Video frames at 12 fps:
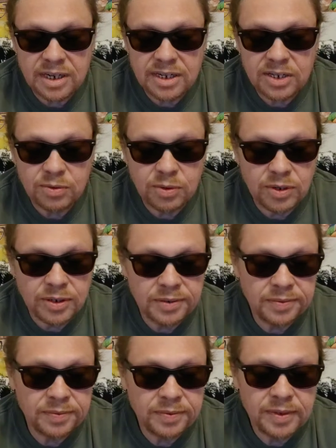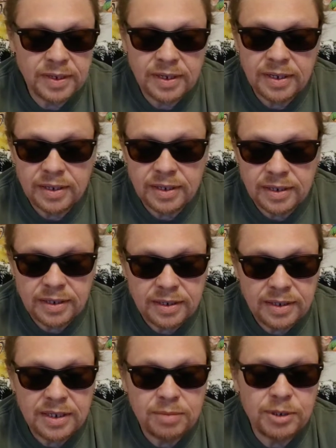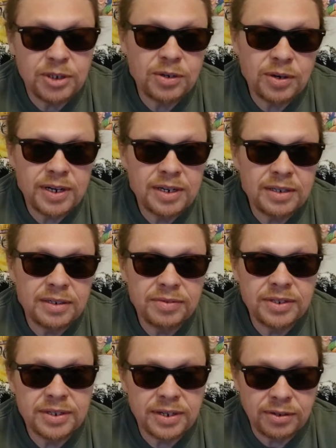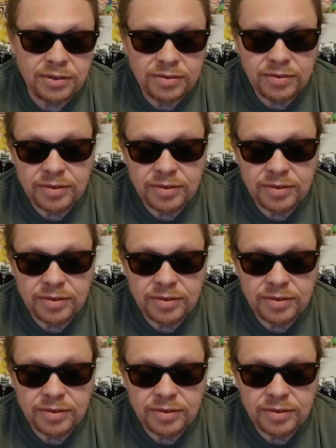as it were, is betrayal of self.